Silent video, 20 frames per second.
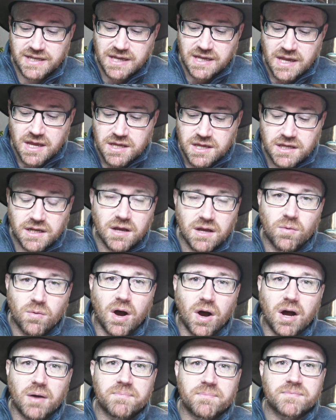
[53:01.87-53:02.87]
You know
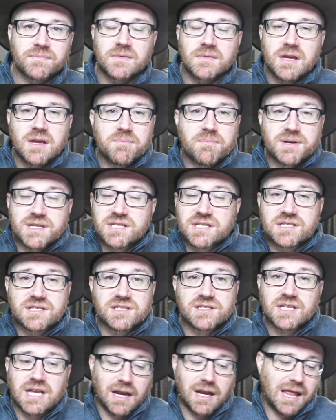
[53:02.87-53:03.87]
what?
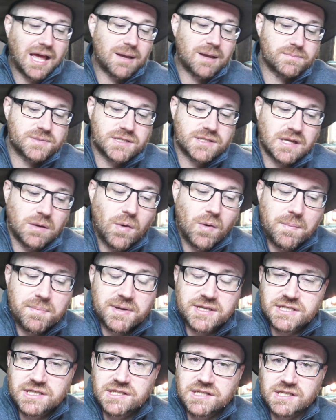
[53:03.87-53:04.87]
Businesses collapse. And when
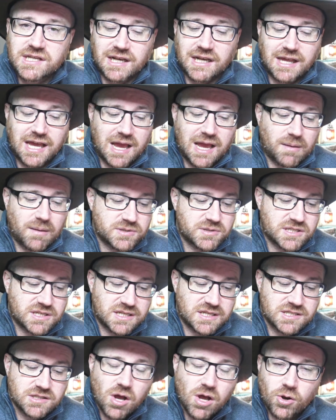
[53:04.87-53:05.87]
businesses collapse,
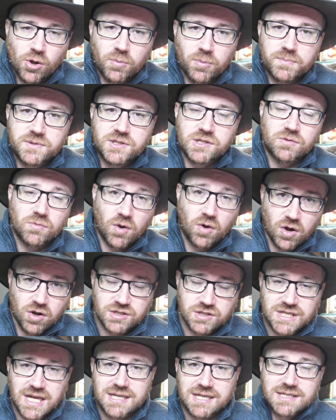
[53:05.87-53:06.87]
it's not up to
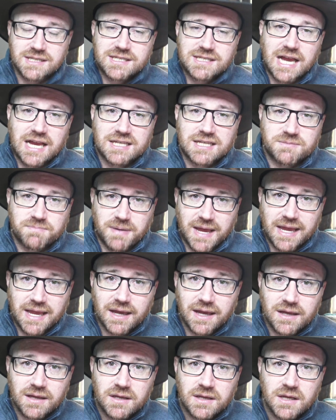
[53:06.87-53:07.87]
us as the
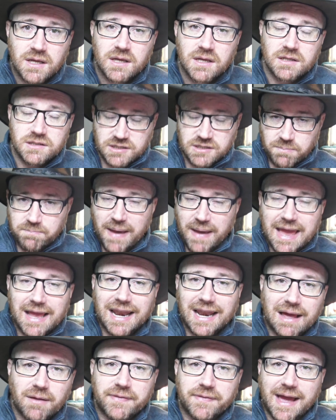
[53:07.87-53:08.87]
taxpayer to bail
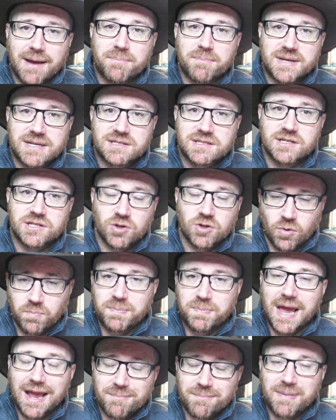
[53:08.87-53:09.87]
out that business or
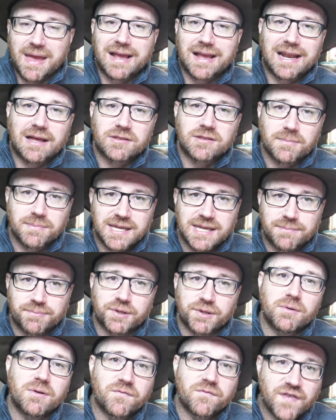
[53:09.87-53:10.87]
bail out the people
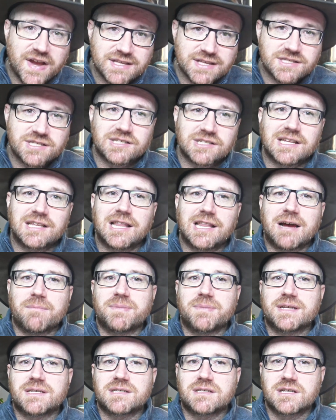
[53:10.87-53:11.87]
who invested in that
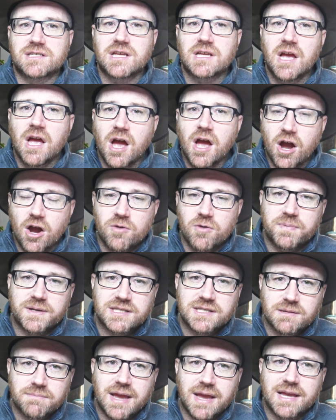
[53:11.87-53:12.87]
business hoping
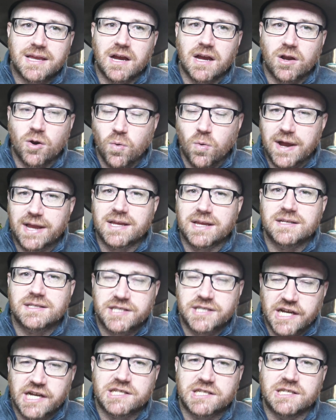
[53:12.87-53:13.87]
to make a quick,
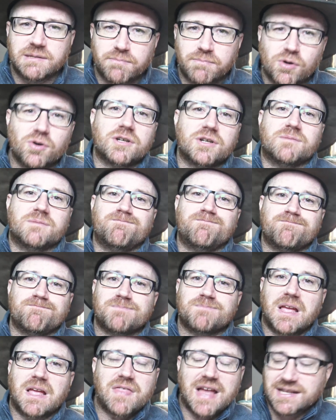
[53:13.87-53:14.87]
dirty buck.
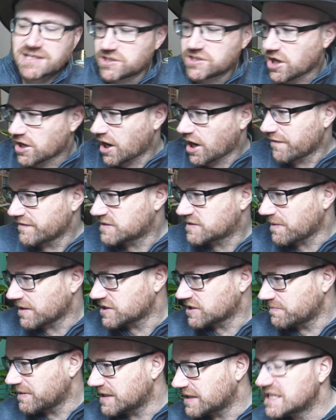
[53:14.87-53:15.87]
That's not our
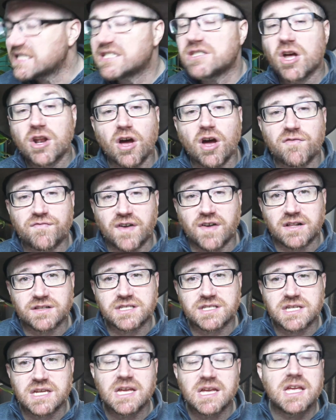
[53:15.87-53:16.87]
responsibility. It's not our
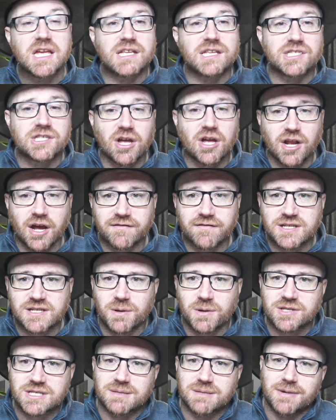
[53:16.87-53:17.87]
fault. It's not our
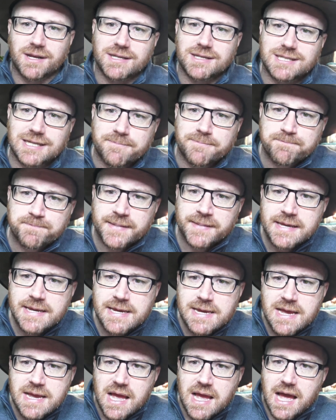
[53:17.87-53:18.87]
responsibility.
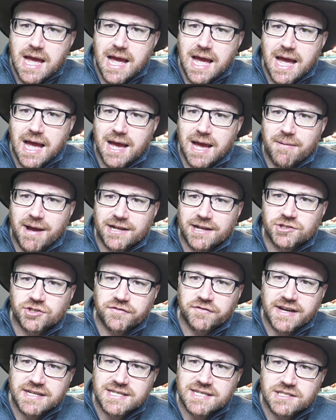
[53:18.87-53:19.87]
Andrew
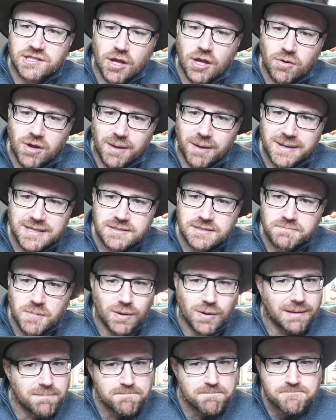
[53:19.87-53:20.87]
Ray says no comment.
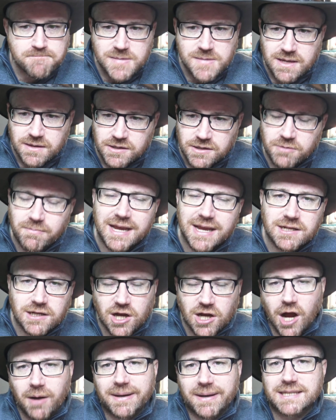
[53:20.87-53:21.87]
Okay. You made a
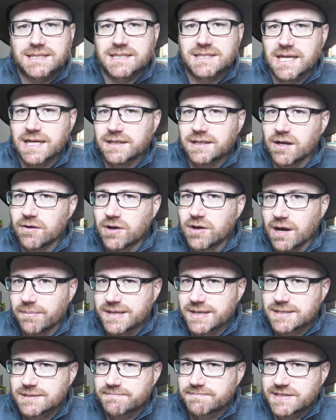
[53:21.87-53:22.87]
comment saying no
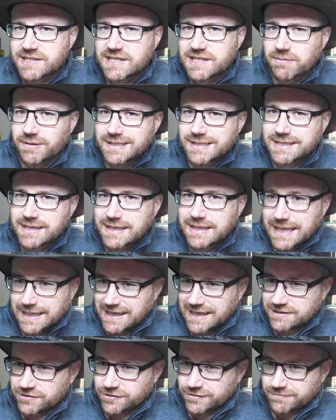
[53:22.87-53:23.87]
comment. Do you see what you did there, Andrew?